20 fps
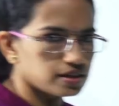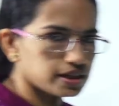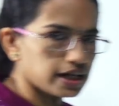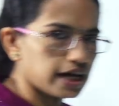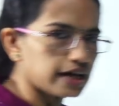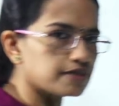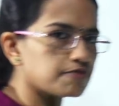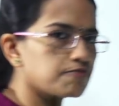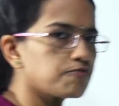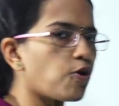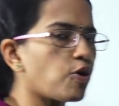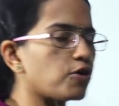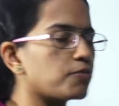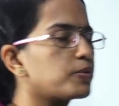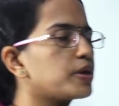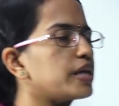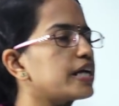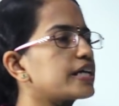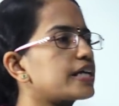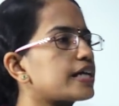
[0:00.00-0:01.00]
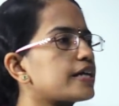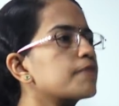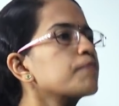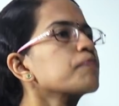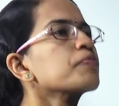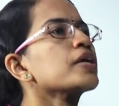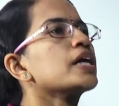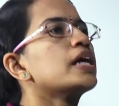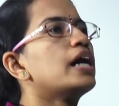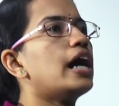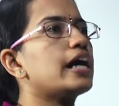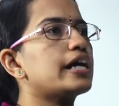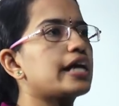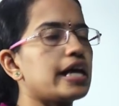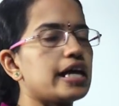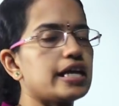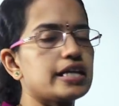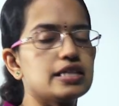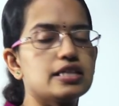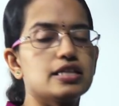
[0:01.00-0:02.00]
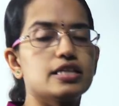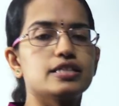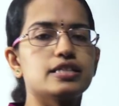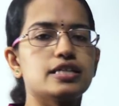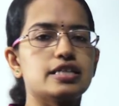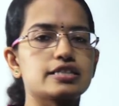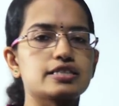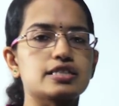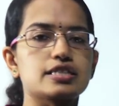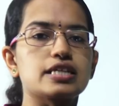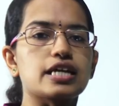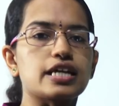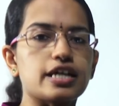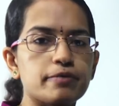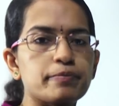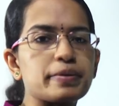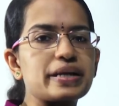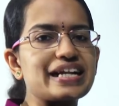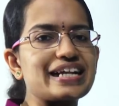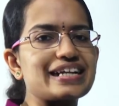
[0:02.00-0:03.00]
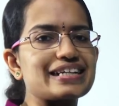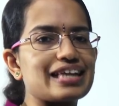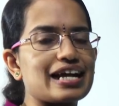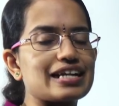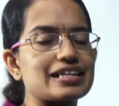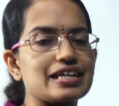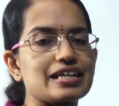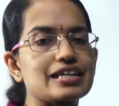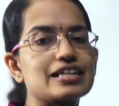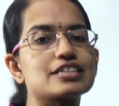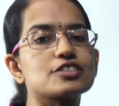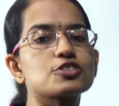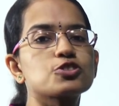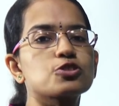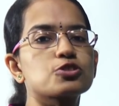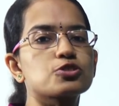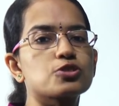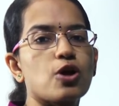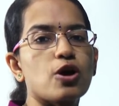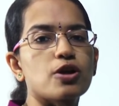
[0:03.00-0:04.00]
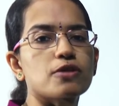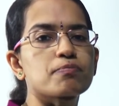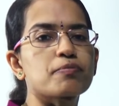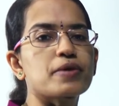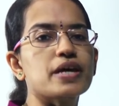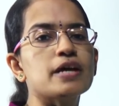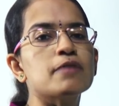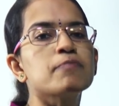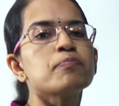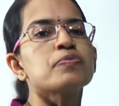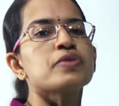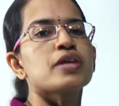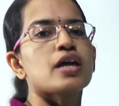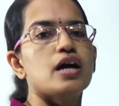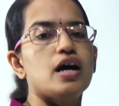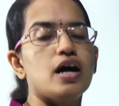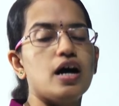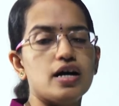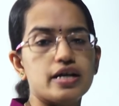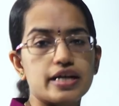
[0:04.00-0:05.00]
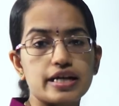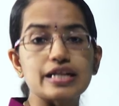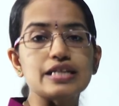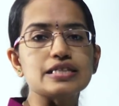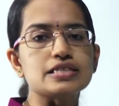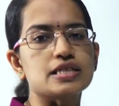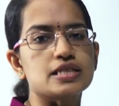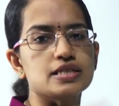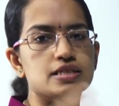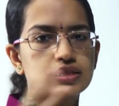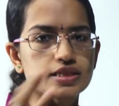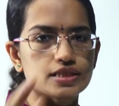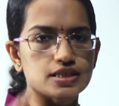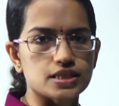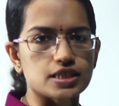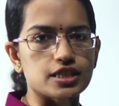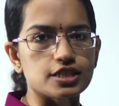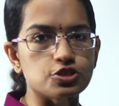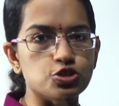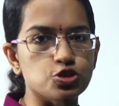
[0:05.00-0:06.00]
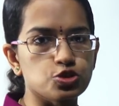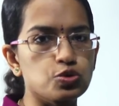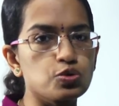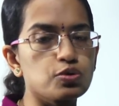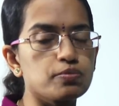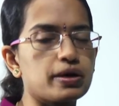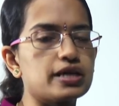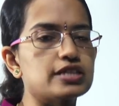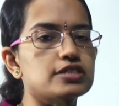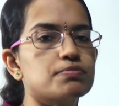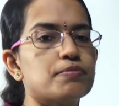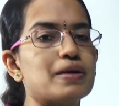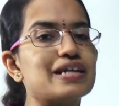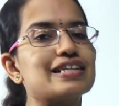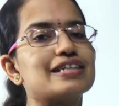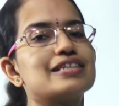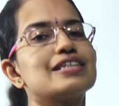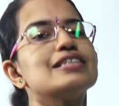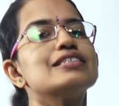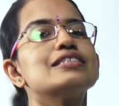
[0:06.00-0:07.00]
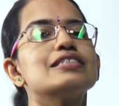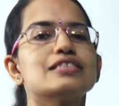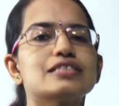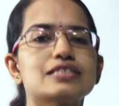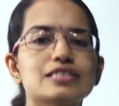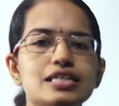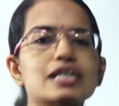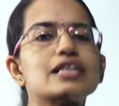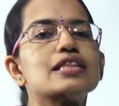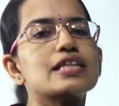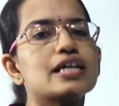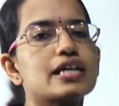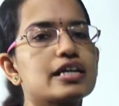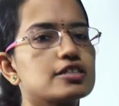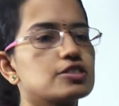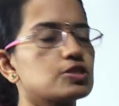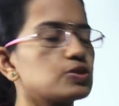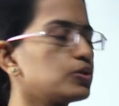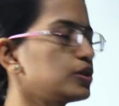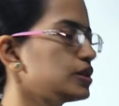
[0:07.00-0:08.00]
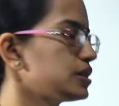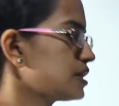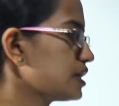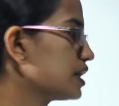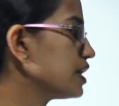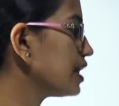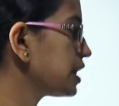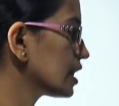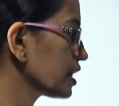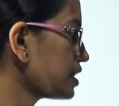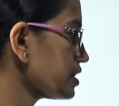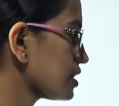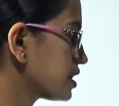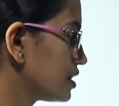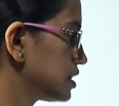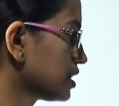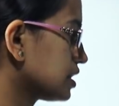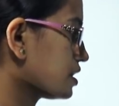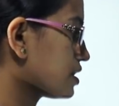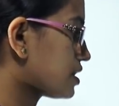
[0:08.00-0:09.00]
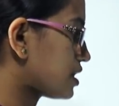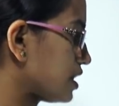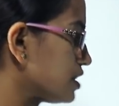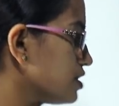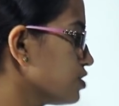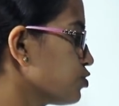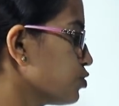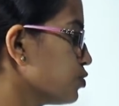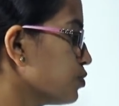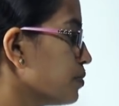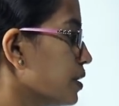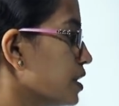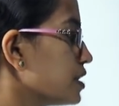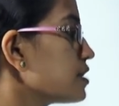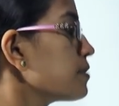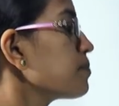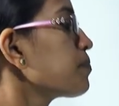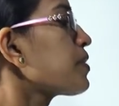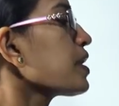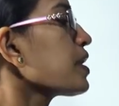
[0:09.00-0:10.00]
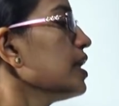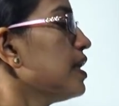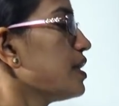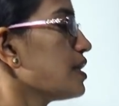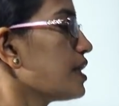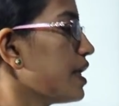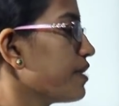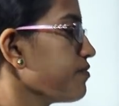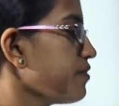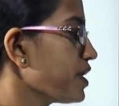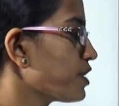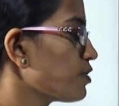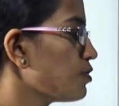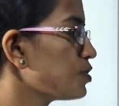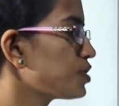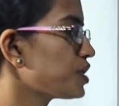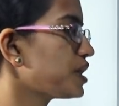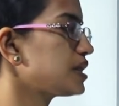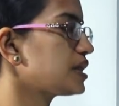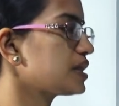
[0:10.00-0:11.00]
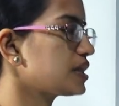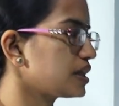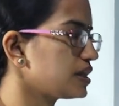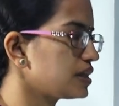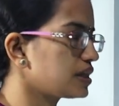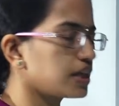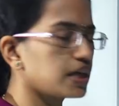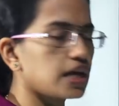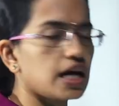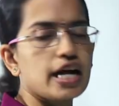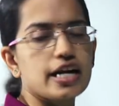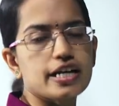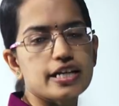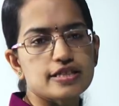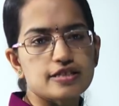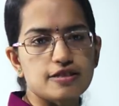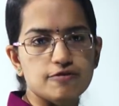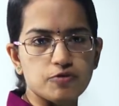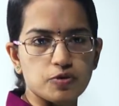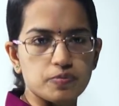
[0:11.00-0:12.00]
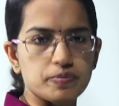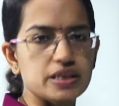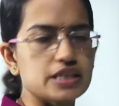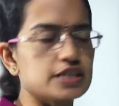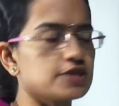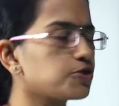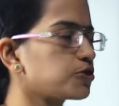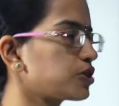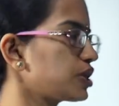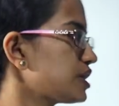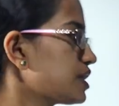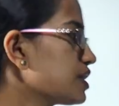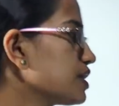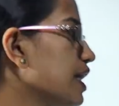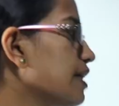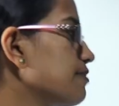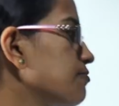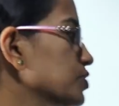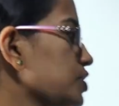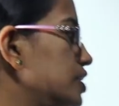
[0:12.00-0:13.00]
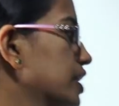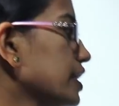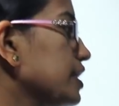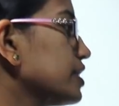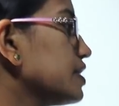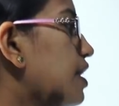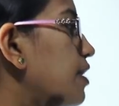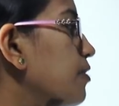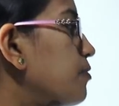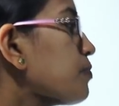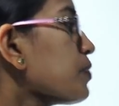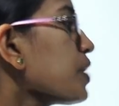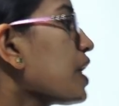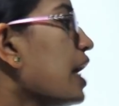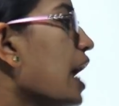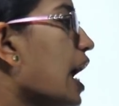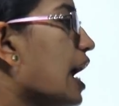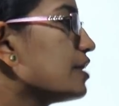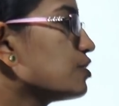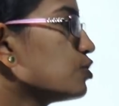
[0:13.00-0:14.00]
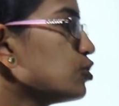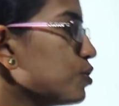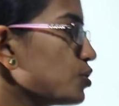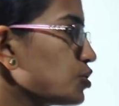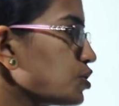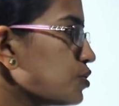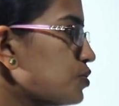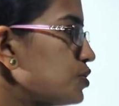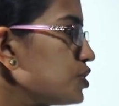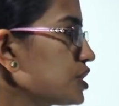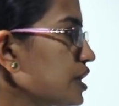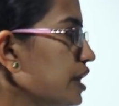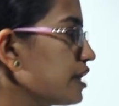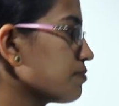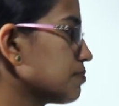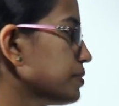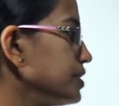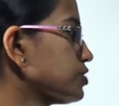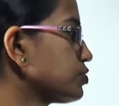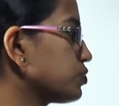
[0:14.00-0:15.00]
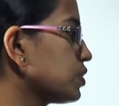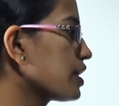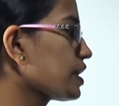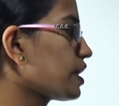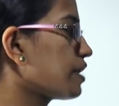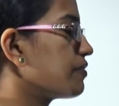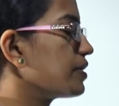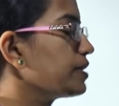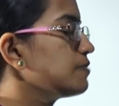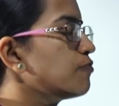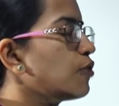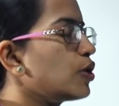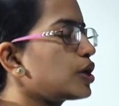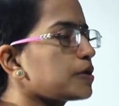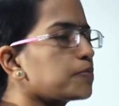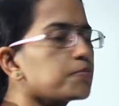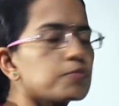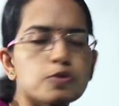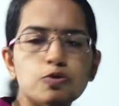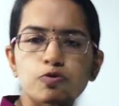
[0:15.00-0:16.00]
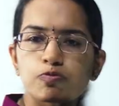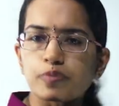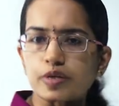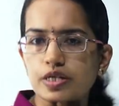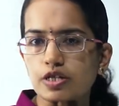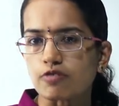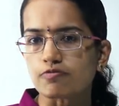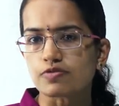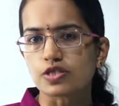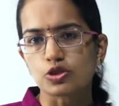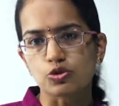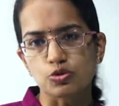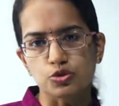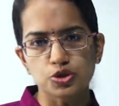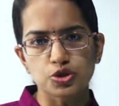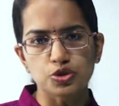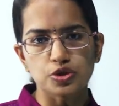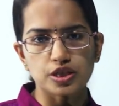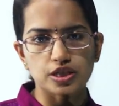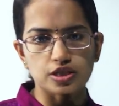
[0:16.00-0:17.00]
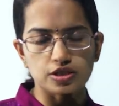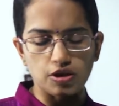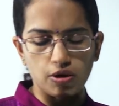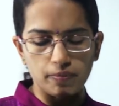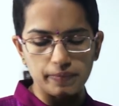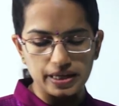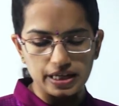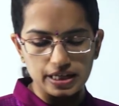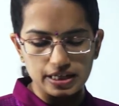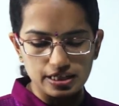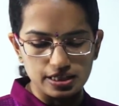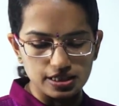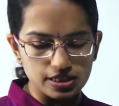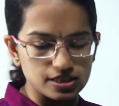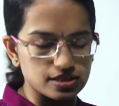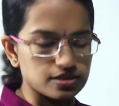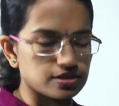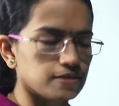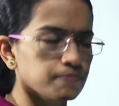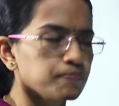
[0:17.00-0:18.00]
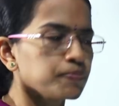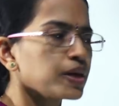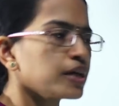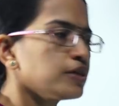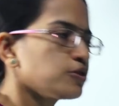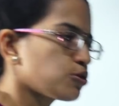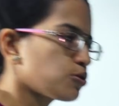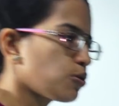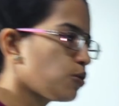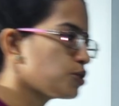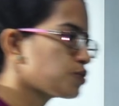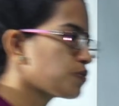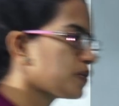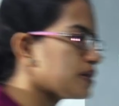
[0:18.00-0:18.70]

yet formulated. Again, it recommended that English should not be, uh, English is stressed too much but it is still there so still English is stressed too much. There were no suggestions regarding the women education that was laid down and no new statements were given for improvement of the socio-economic conditions. So those